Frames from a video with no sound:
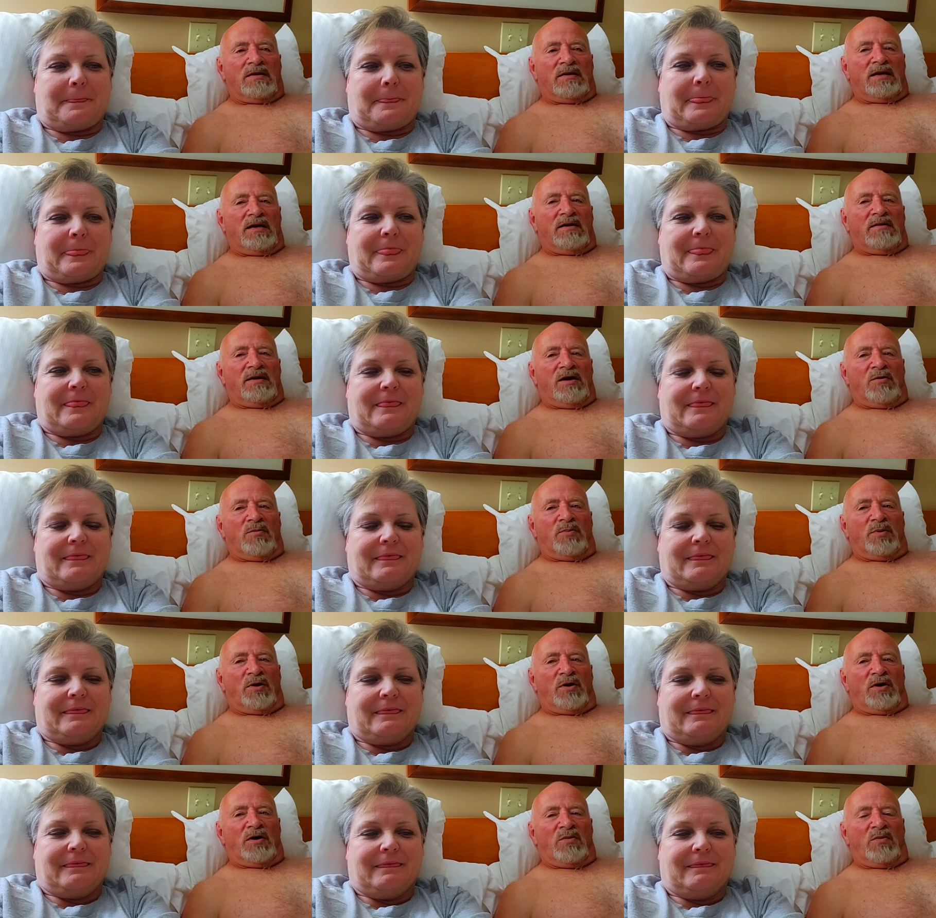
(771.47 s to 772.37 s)
Speaker 1: in
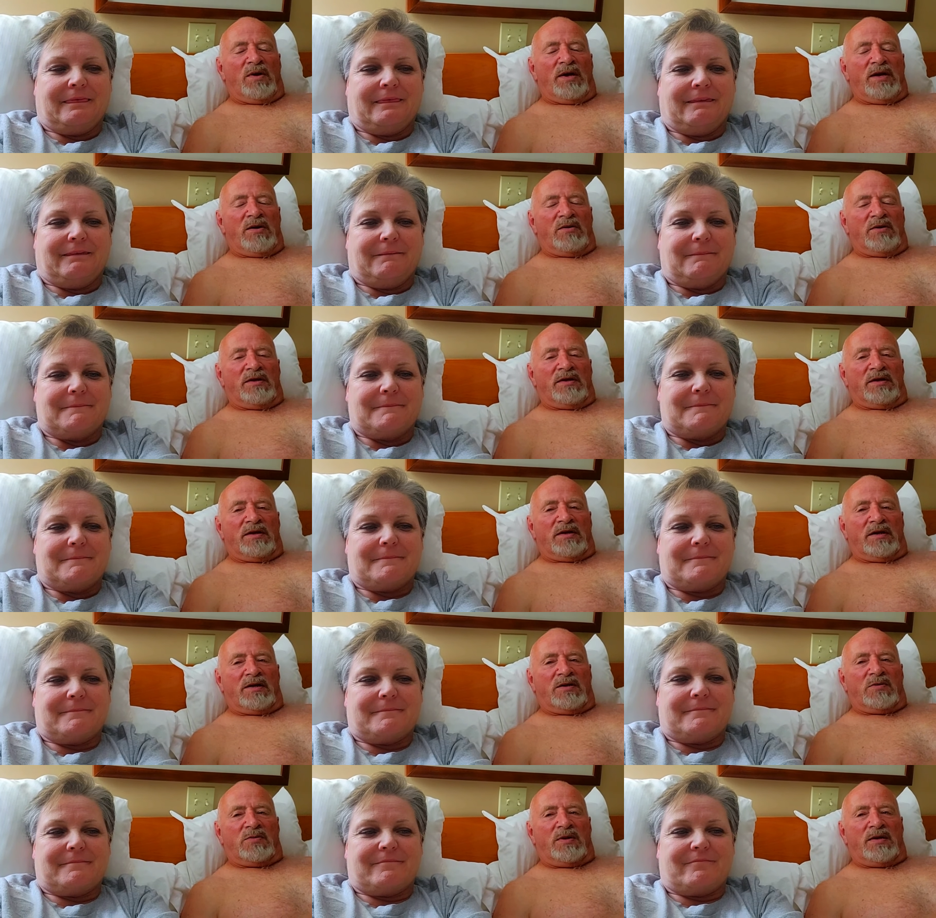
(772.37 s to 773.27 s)
Alberta, way out in the
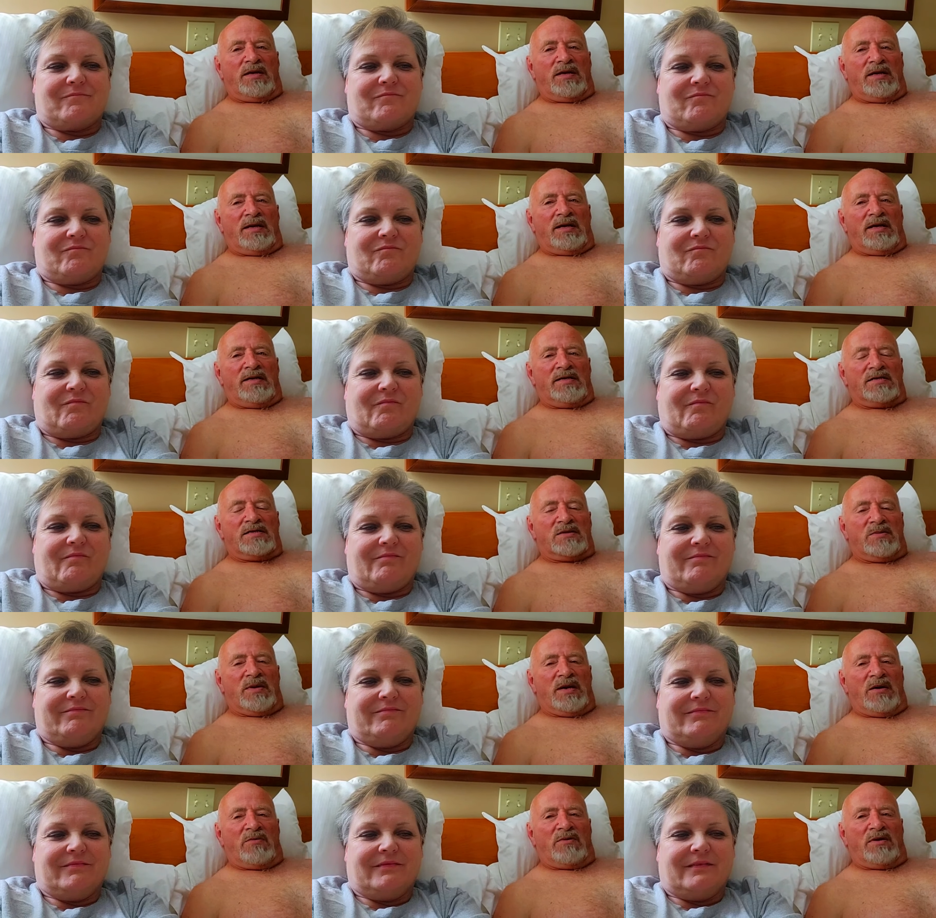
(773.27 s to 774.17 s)
country, and he's
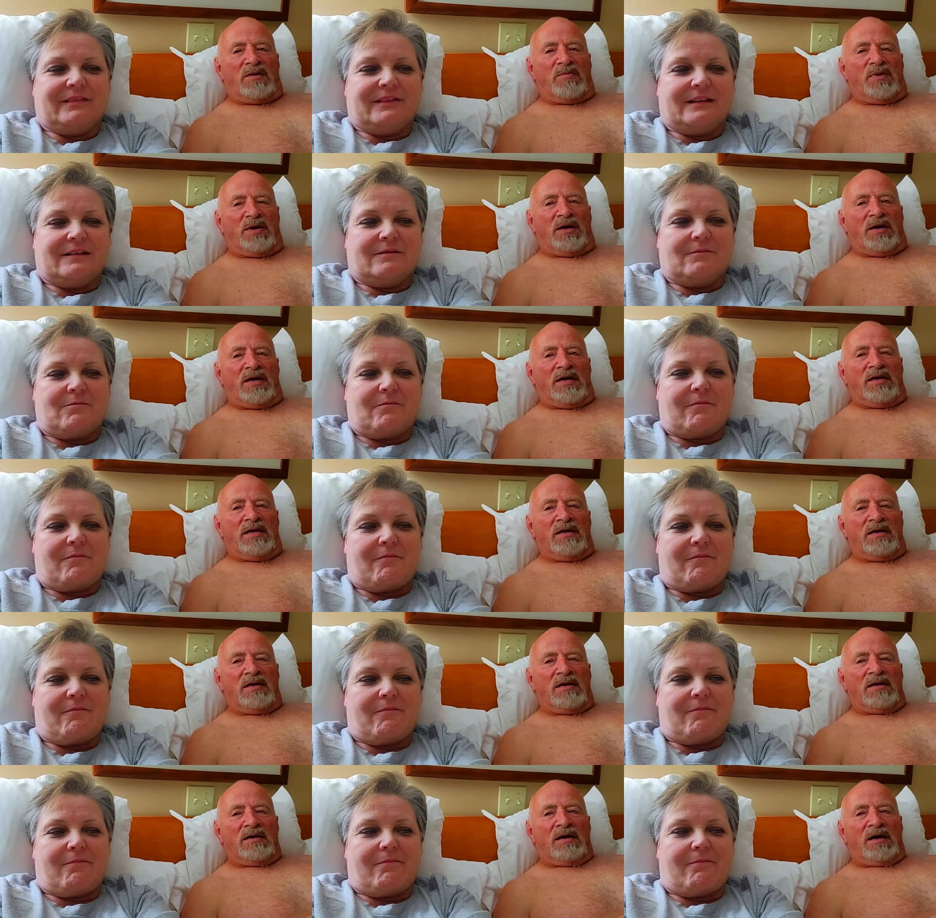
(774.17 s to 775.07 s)
surrounded by
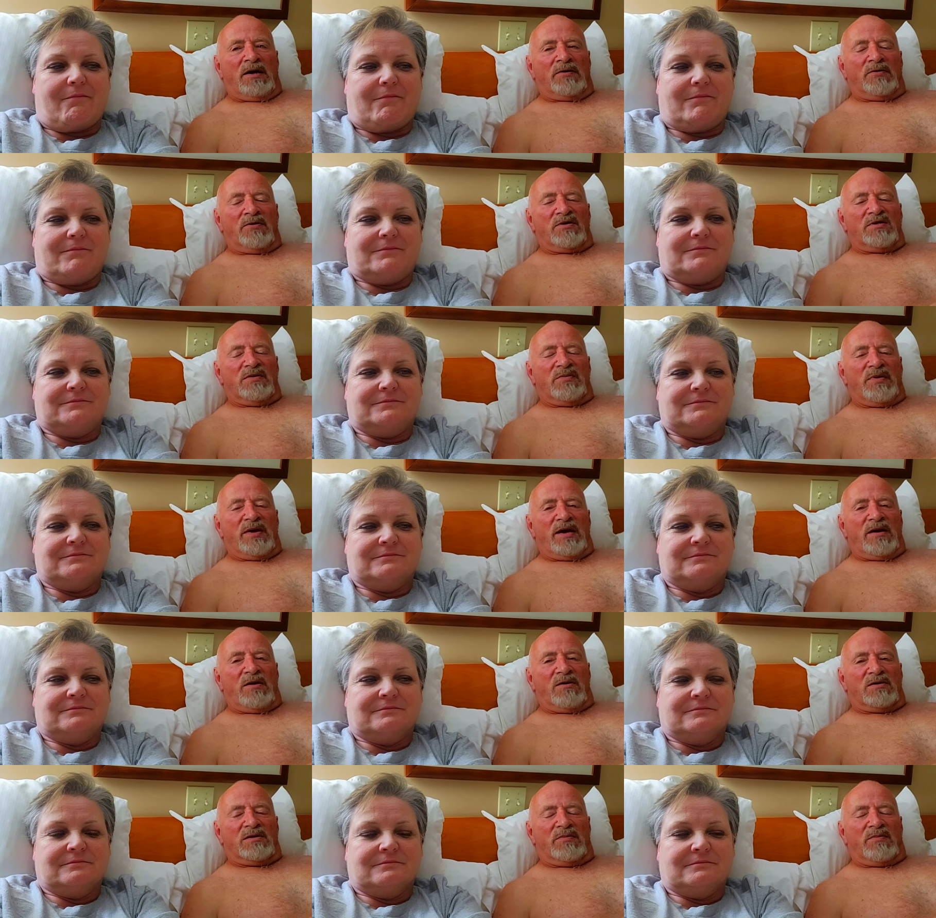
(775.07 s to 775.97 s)
hundreds of
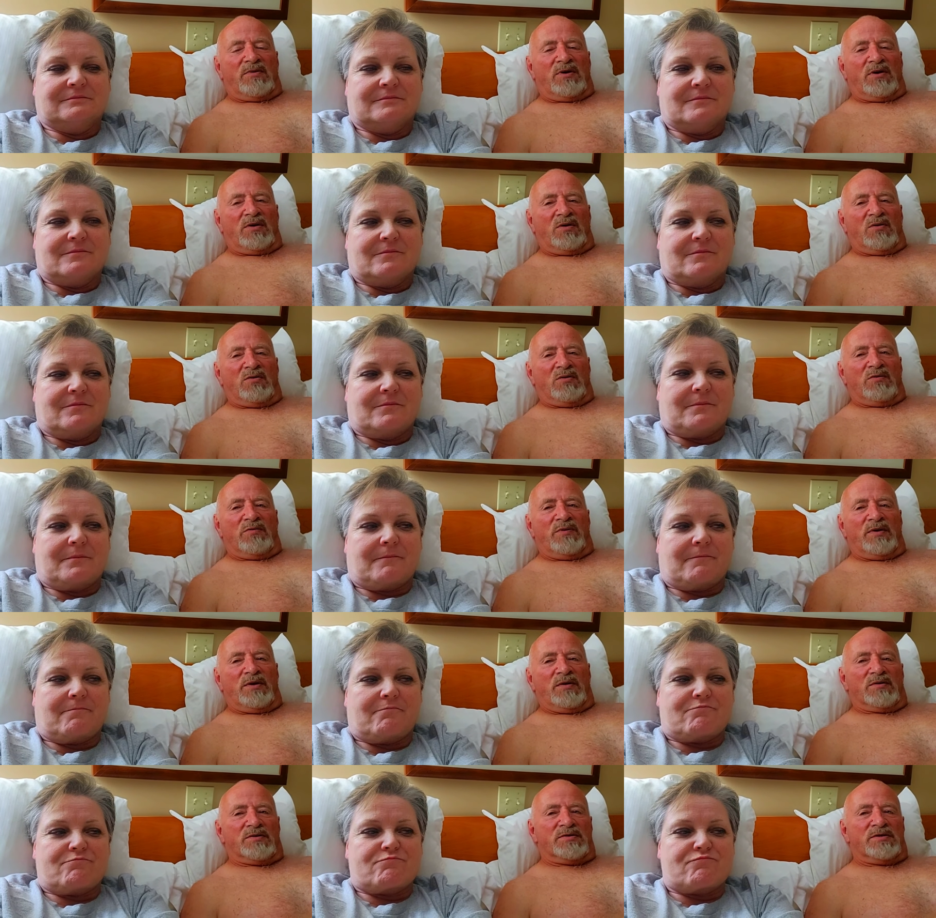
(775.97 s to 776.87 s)
acres of canola
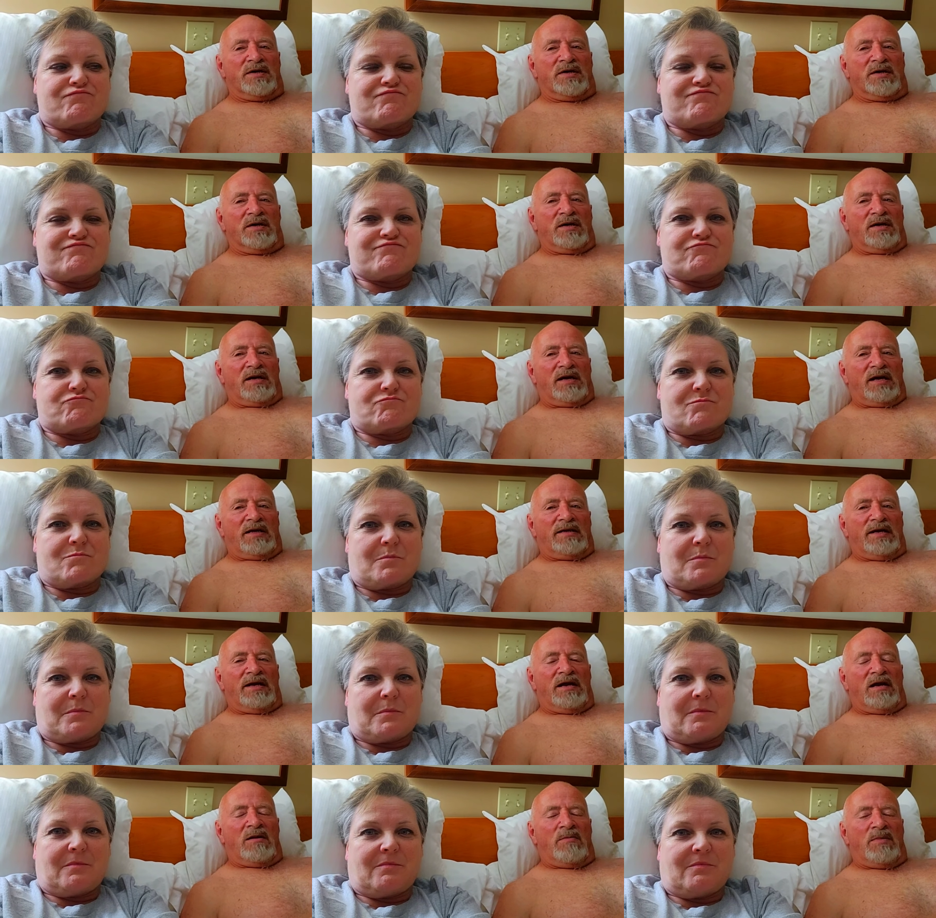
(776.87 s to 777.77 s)
fields. And
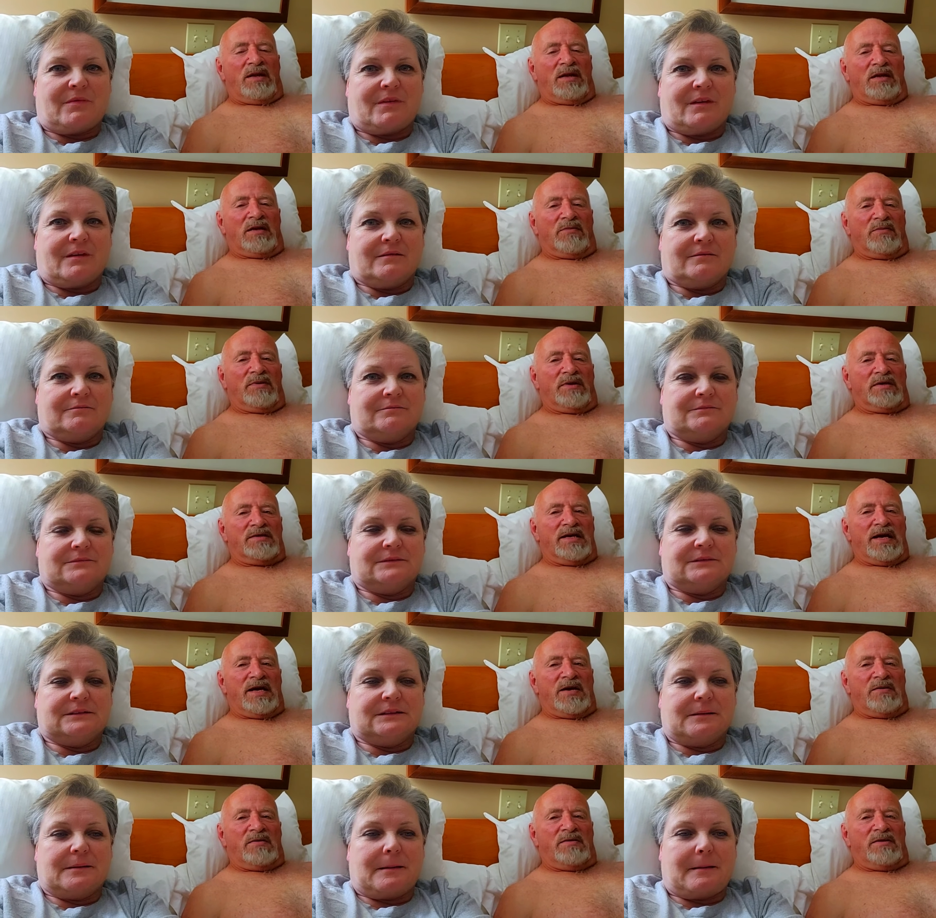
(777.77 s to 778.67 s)
then in the middle of this
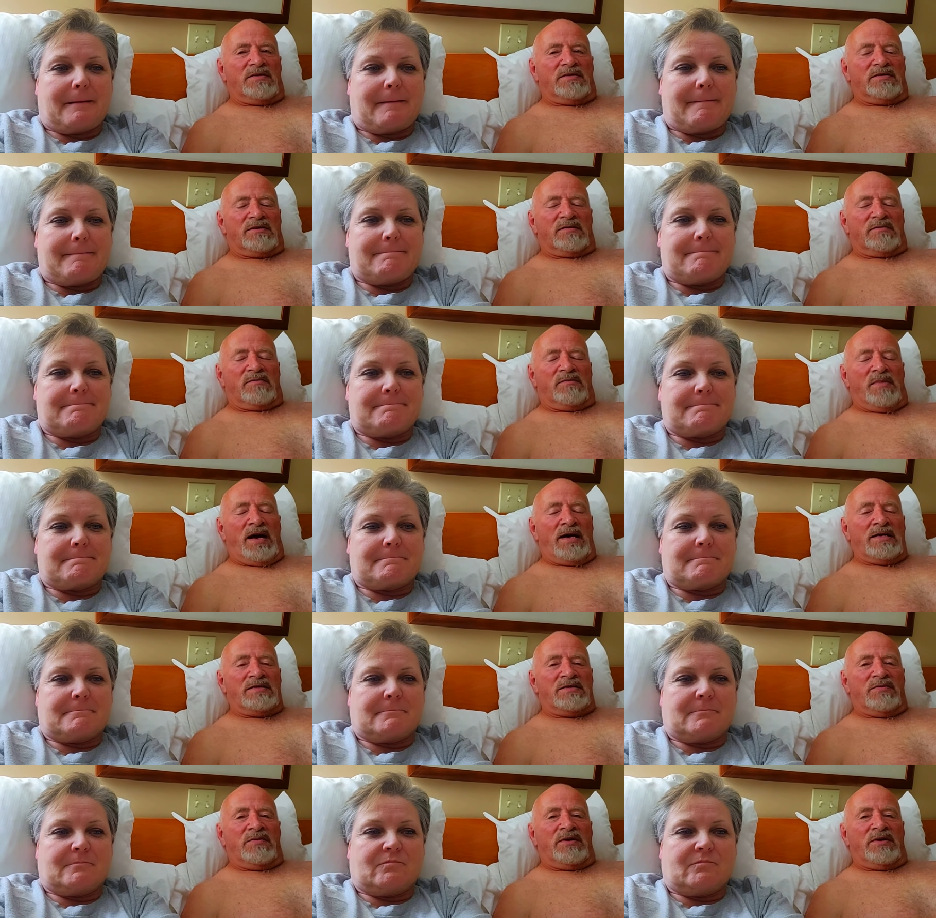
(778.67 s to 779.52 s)
acre, this massive